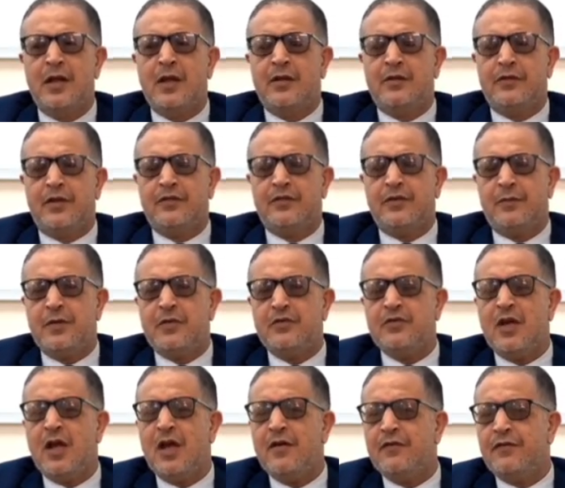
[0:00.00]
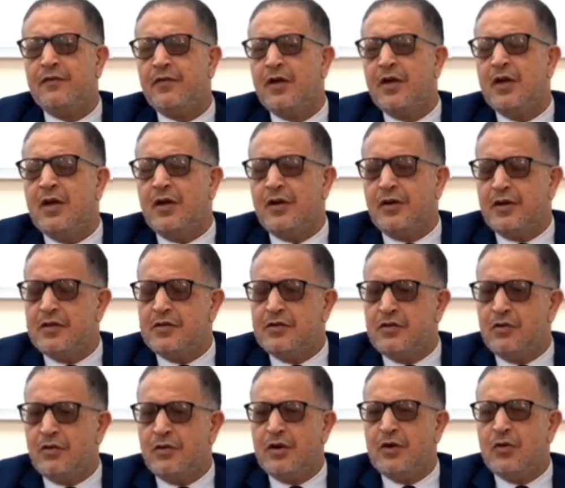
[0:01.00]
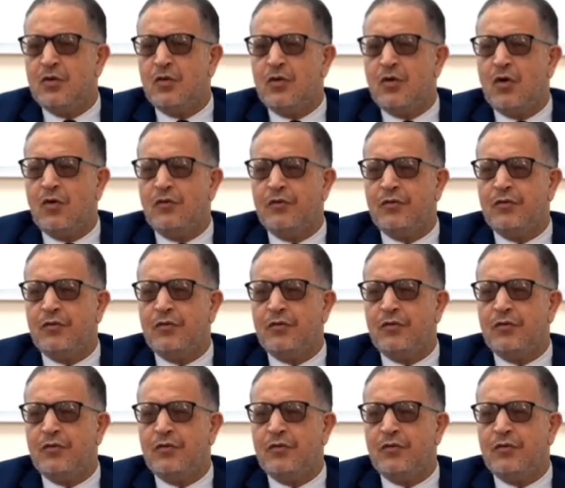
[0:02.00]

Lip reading: Does the patient have red urine or no?